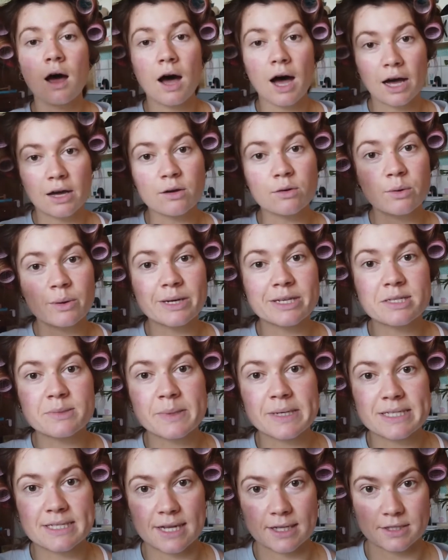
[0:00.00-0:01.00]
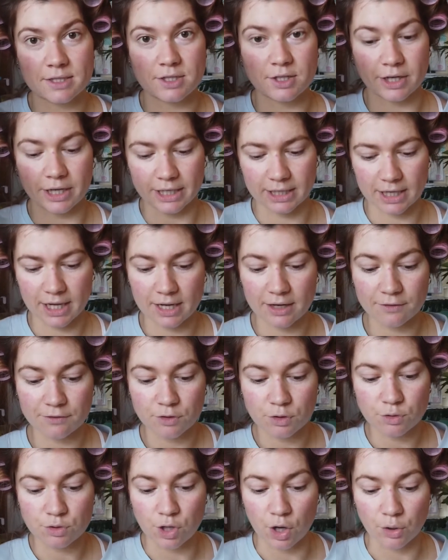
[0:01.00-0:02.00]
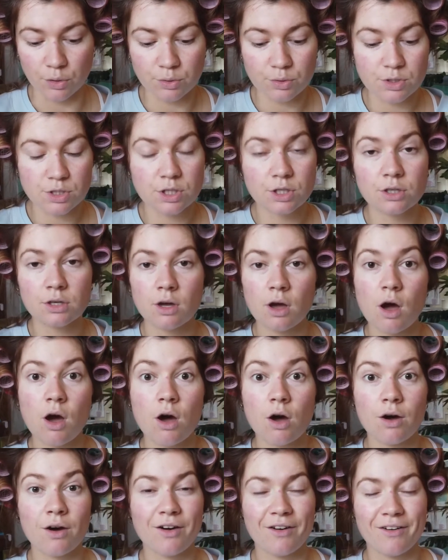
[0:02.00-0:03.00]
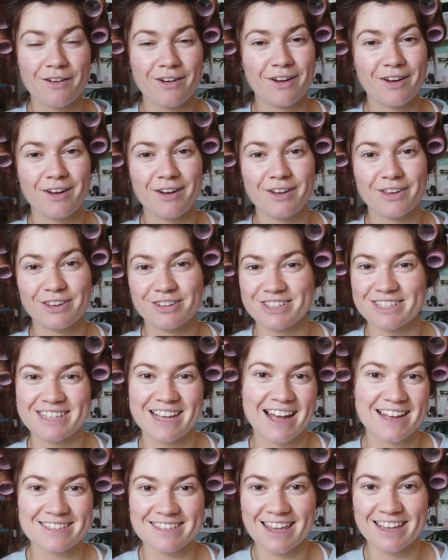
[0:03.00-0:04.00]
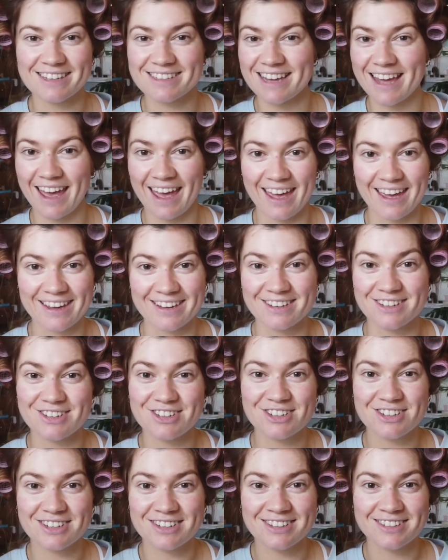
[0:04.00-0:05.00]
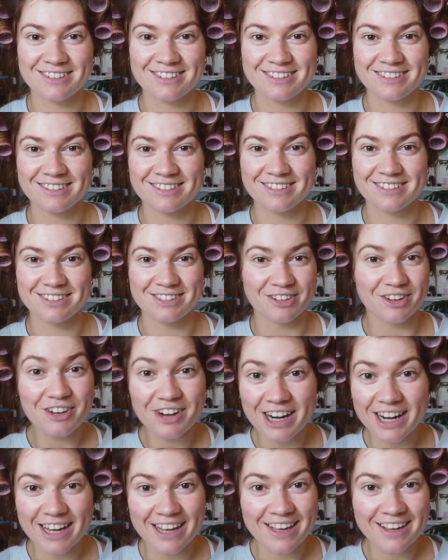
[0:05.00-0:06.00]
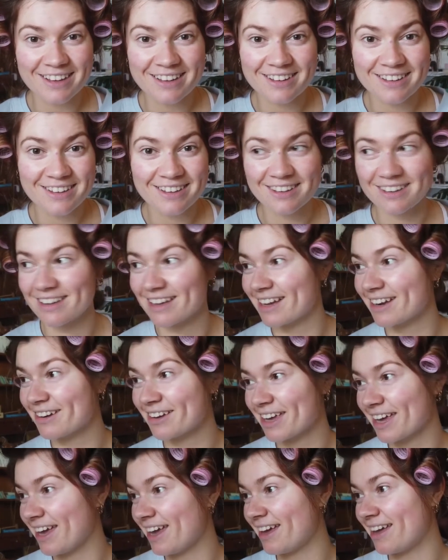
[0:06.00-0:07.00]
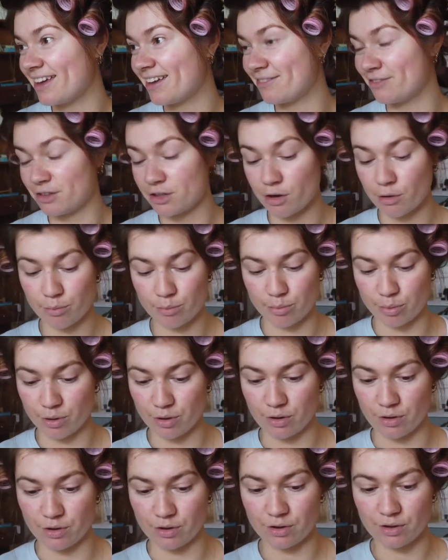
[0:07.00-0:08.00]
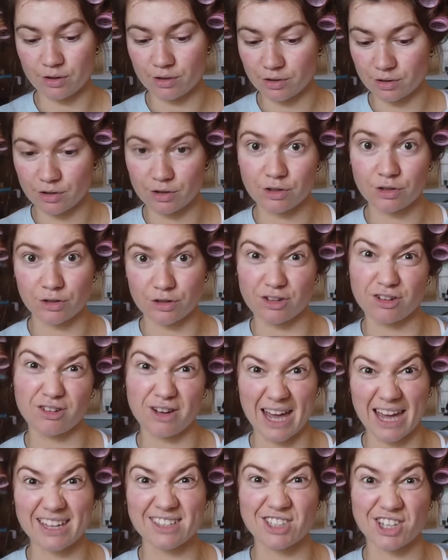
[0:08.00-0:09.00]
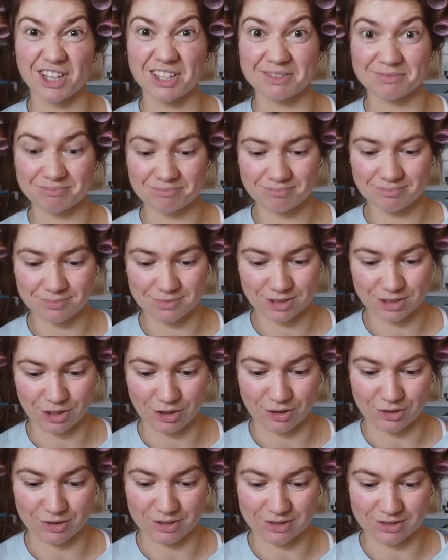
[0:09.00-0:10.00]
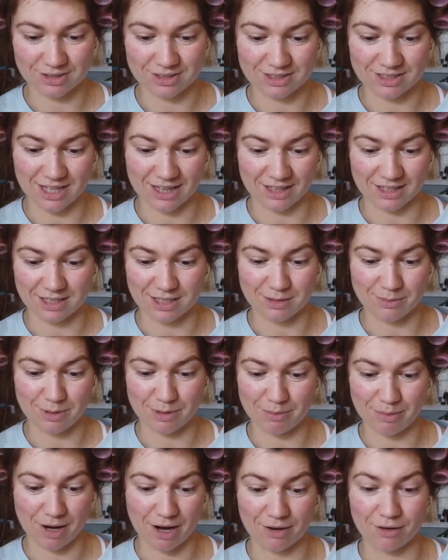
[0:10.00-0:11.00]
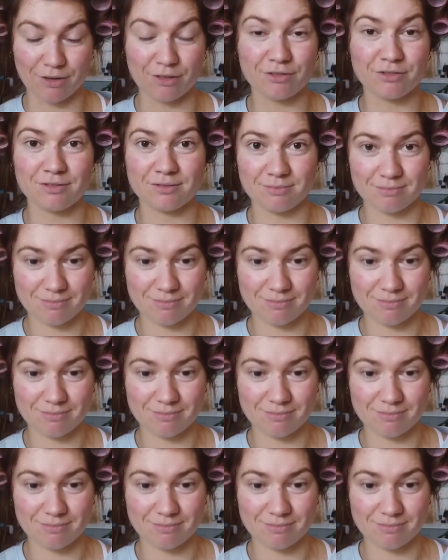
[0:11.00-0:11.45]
I always wear sunscreen, and if you don't, you're just asking to age. Sorry, I don't care if you don't burn, you're aging, so it's nothing to be proud of.